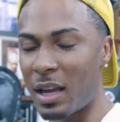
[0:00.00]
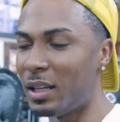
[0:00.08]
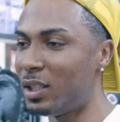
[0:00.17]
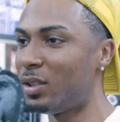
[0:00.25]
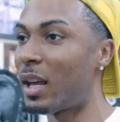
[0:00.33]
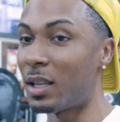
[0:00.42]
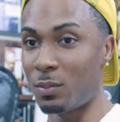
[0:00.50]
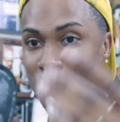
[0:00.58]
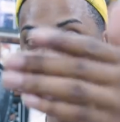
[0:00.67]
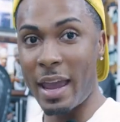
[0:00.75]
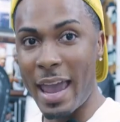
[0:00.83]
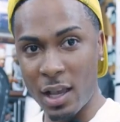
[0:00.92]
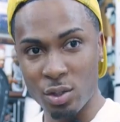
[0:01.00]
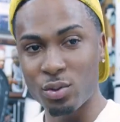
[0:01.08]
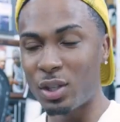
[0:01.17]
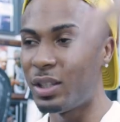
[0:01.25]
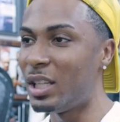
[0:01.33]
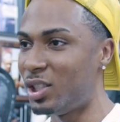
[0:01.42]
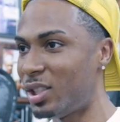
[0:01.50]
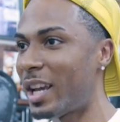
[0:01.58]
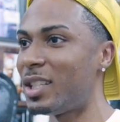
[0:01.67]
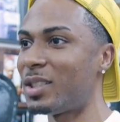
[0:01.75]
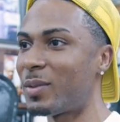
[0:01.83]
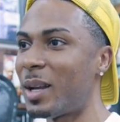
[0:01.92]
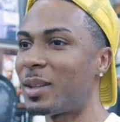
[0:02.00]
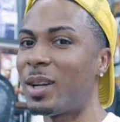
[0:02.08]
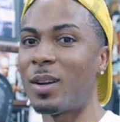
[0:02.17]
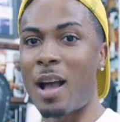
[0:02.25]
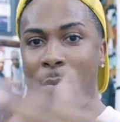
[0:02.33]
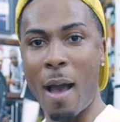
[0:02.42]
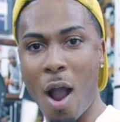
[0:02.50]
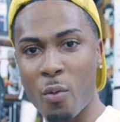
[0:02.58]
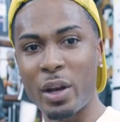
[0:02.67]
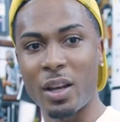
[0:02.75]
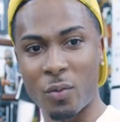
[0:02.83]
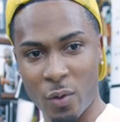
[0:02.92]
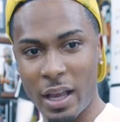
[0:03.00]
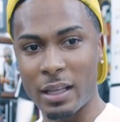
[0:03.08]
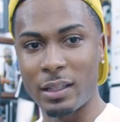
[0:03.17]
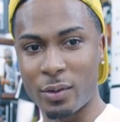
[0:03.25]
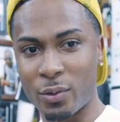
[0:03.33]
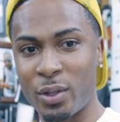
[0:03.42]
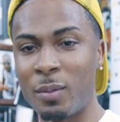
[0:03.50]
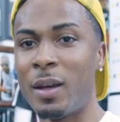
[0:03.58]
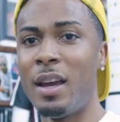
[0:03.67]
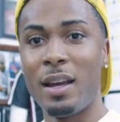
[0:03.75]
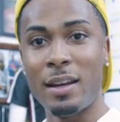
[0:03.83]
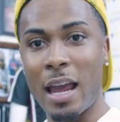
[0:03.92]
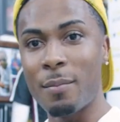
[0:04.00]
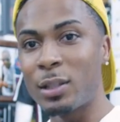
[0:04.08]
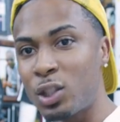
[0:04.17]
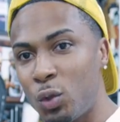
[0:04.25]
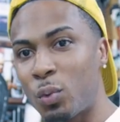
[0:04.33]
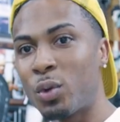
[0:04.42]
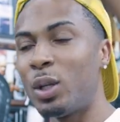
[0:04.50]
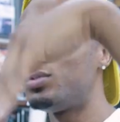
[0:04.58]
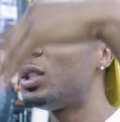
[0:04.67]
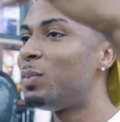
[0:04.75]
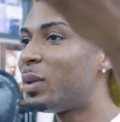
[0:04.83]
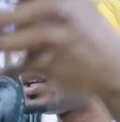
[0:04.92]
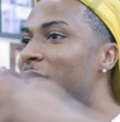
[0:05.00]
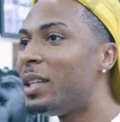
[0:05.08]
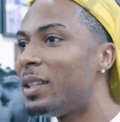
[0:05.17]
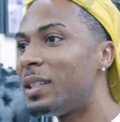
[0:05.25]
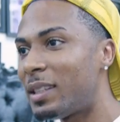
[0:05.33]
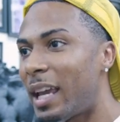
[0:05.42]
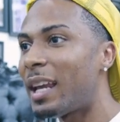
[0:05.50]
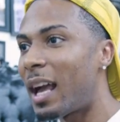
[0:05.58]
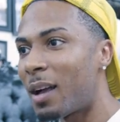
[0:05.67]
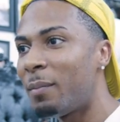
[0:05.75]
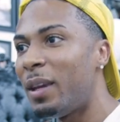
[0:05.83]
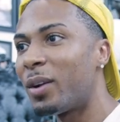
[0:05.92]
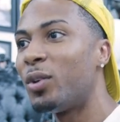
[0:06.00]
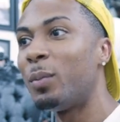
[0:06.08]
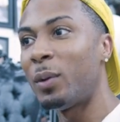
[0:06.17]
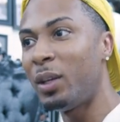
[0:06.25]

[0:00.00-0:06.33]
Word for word: my initiation. That's my extra initiation right there. I'm already a regular Crip. Now I'm a super Crip just because he didn't say I could be a Crip,